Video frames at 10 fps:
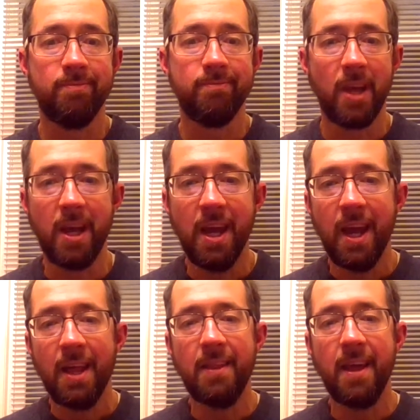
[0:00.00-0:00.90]
Okay,
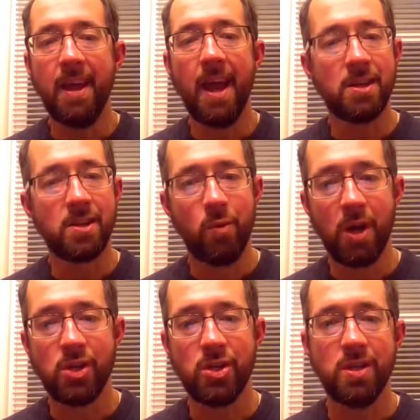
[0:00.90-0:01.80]
they ask
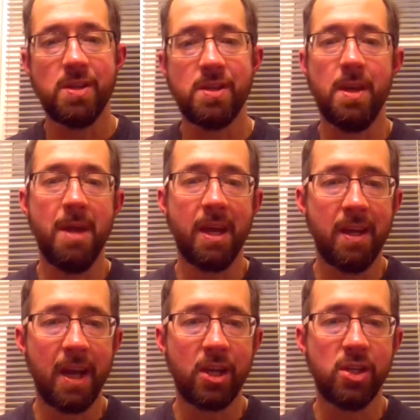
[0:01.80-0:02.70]
questions, they make
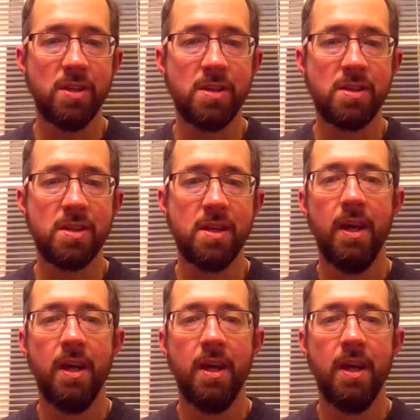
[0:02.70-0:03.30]
connections.